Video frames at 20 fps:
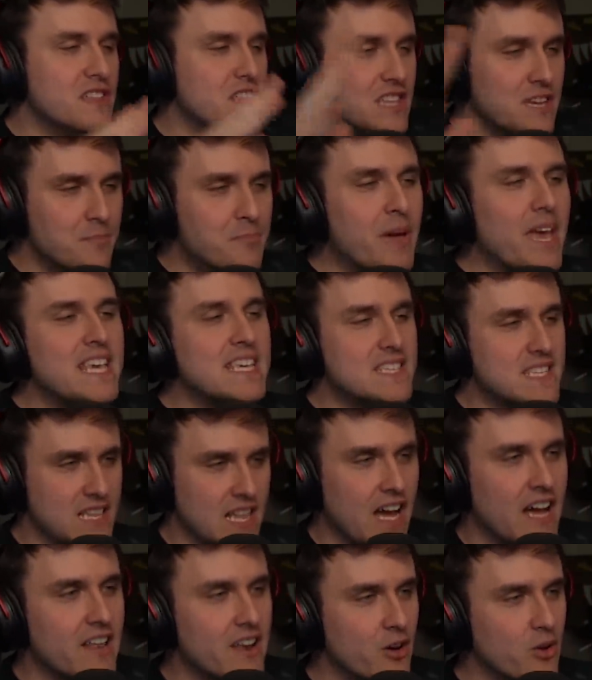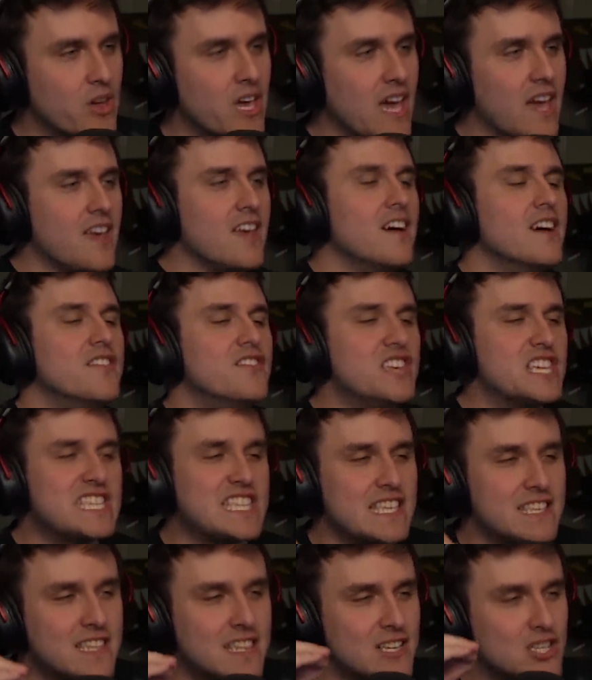the baseline, okay? This
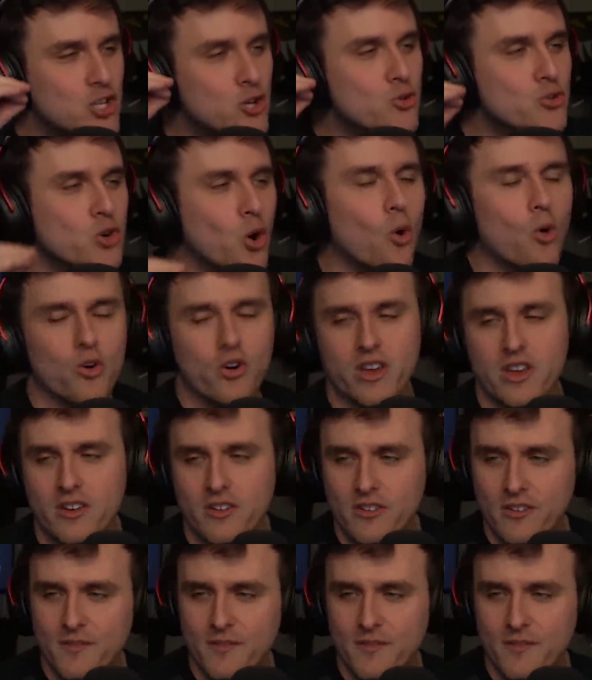is the tutorial.